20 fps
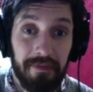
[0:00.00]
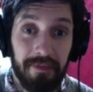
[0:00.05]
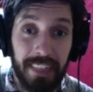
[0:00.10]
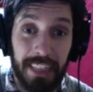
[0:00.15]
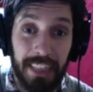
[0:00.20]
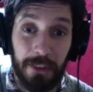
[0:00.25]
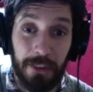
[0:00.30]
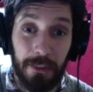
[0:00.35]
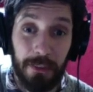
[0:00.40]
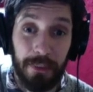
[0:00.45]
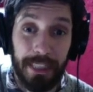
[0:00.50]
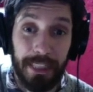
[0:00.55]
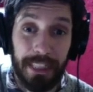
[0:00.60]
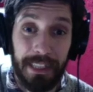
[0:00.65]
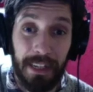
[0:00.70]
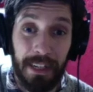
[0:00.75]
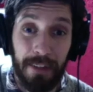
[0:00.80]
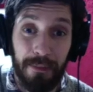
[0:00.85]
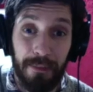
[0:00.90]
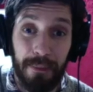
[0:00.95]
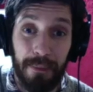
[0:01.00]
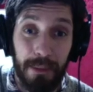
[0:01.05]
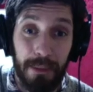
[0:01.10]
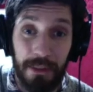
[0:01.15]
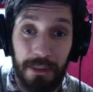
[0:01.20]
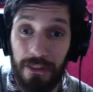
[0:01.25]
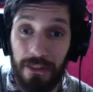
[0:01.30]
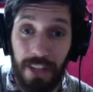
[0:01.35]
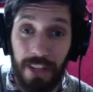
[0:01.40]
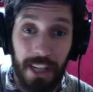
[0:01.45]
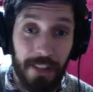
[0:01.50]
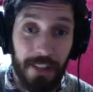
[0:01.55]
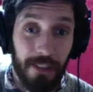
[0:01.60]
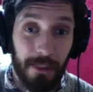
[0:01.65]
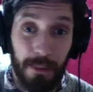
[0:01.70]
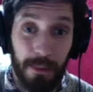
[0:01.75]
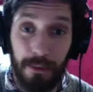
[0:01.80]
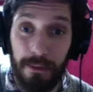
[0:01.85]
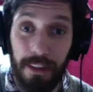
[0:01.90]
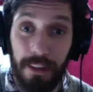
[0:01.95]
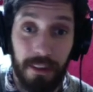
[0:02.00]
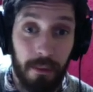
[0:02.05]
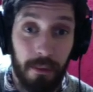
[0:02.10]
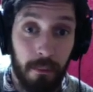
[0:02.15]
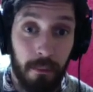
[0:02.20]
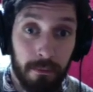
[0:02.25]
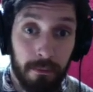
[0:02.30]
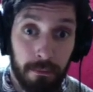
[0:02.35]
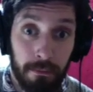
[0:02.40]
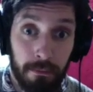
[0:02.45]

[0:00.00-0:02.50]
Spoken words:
That should be enough. Maybe just change up the rhythm.